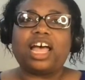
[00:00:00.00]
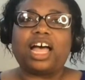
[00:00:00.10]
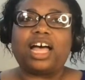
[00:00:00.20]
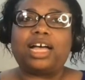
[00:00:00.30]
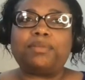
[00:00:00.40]

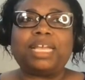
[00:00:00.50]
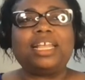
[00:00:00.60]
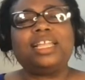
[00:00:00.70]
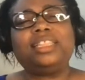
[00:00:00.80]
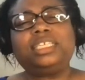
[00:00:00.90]

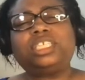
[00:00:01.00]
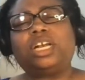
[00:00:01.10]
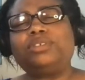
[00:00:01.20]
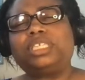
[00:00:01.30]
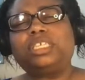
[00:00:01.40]
And this
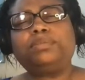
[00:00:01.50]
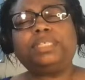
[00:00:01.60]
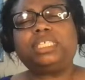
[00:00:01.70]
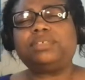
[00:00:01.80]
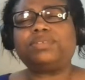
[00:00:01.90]
show is a little
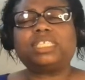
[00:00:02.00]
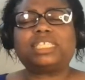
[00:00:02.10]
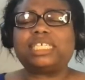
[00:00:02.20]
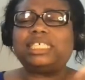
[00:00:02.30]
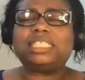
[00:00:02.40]
bit different
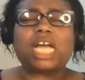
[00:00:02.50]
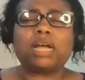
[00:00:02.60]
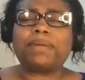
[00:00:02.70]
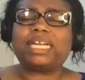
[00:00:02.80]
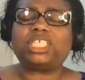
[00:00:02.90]
because I didn't talk
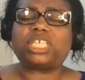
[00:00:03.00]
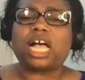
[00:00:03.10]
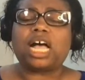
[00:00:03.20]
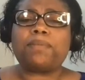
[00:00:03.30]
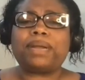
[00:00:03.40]
about a
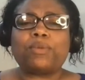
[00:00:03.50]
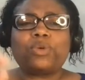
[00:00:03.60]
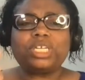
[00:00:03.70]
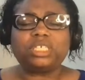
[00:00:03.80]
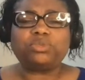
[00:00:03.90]
job, but I
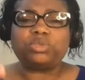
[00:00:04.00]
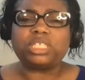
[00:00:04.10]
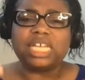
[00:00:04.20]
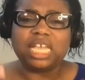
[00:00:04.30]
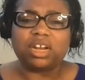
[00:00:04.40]
wanted to
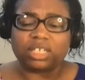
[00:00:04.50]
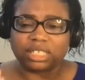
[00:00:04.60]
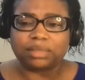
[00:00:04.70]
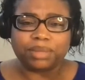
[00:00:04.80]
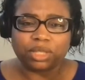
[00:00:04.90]
really hit on
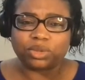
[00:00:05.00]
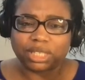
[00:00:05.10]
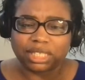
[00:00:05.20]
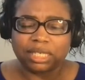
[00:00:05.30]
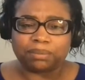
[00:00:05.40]
some of
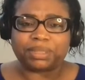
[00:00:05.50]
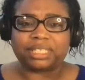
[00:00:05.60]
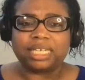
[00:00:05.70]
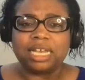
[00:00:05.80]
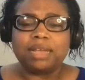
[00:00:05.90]
those
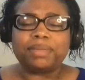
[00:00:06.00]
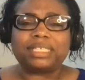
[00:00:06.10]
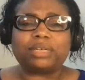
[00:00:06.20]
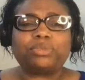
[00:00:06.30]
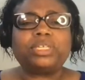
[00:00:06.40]
tips
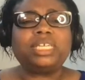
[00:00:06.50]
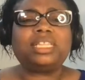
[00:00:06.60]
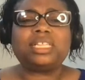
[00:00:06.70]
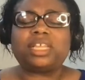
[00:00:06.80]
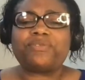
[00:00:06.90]
because I really
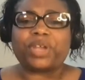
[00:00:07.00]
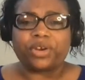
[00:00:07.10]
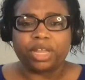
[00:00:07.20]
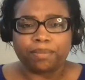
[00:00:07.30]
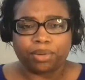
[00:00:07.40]
think they're
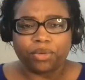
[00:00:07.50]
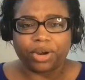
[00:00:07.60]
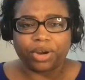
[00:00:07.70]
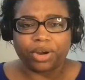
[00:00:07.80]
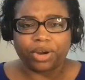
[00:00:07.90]
very
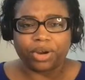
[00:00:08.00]
important.